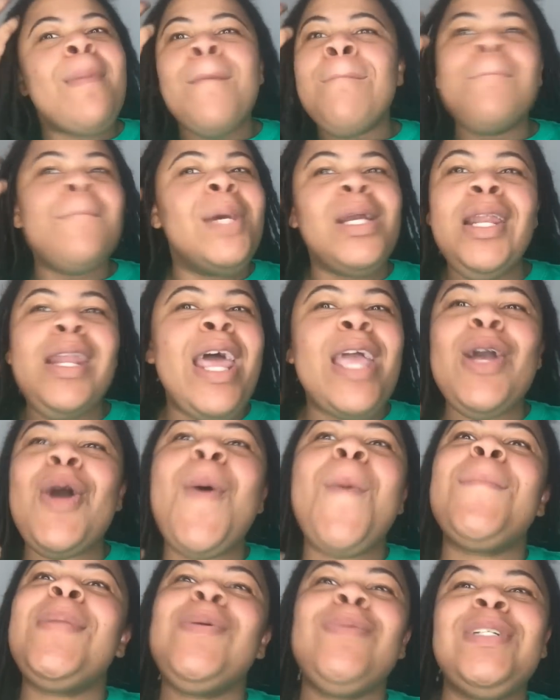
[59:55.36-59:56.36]
But it ain't
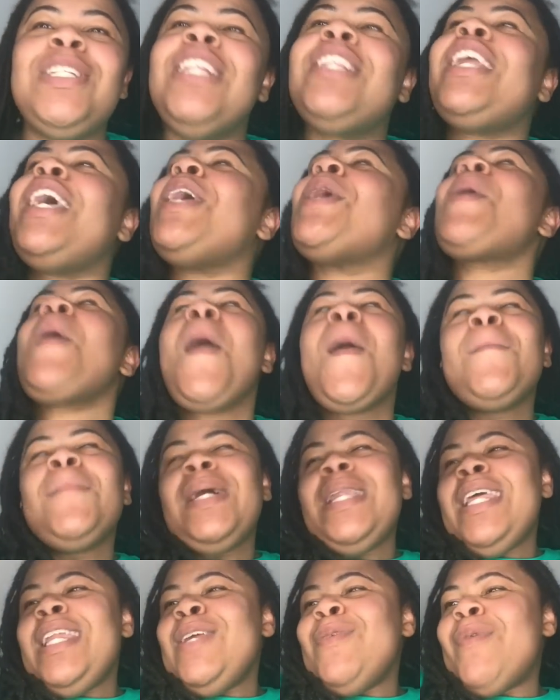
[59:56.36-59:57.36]
gonna be what you think. But
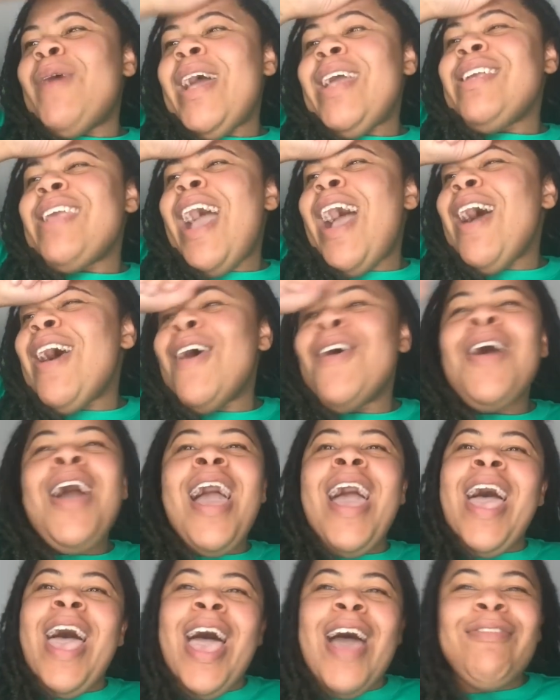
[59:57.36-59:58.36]
anyway, y'all
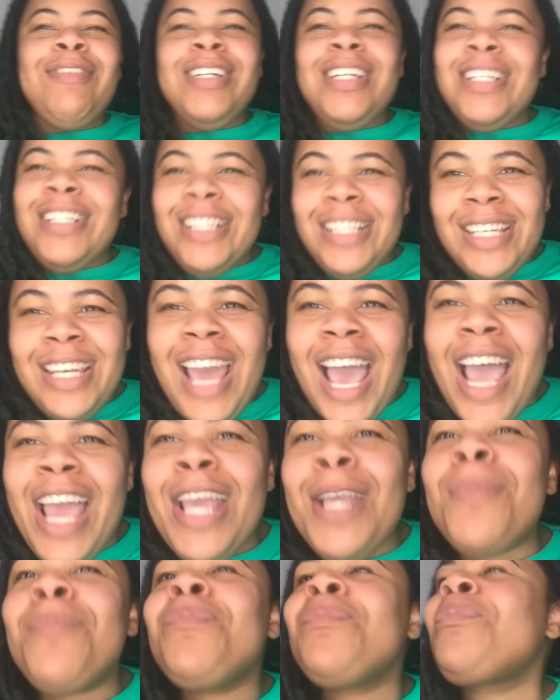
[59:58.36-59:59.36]
have a good
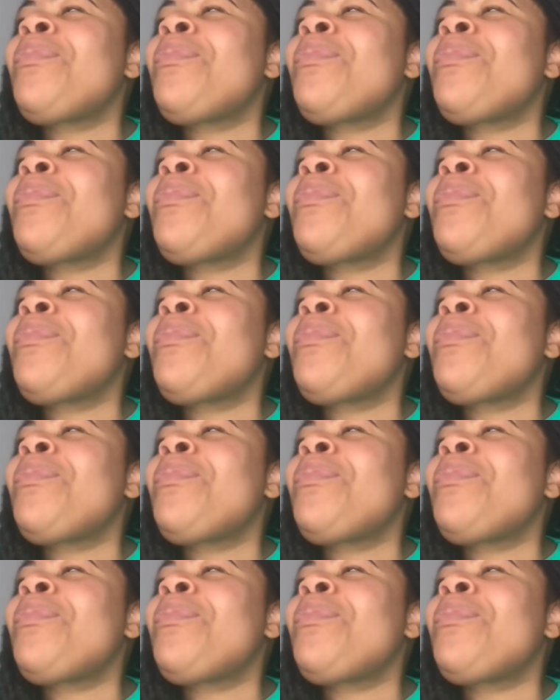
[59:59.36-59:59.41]
night.